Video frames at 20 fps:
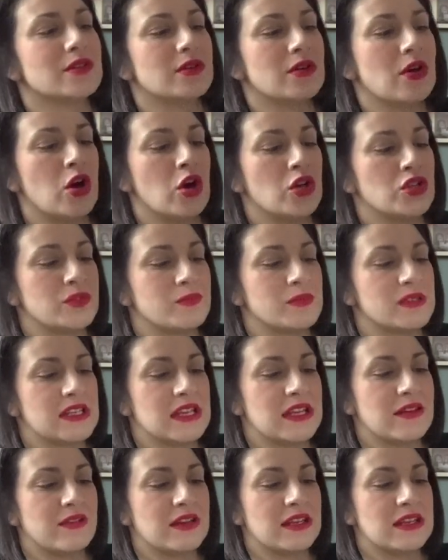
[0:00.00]
autumn
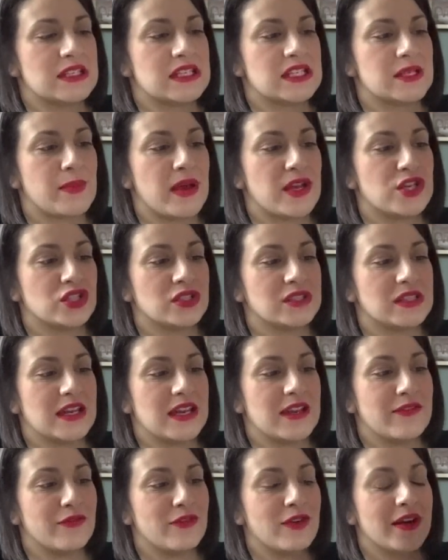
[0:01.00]
series, special
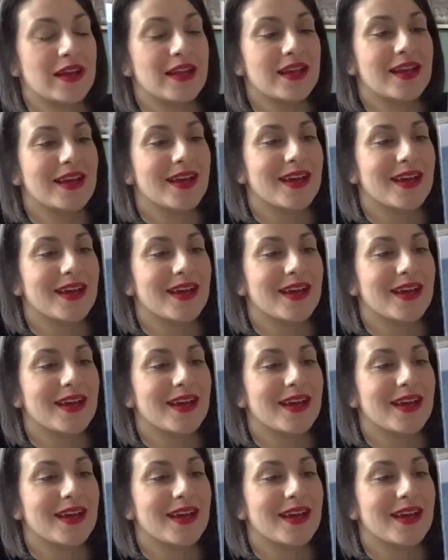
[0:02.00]
delivery,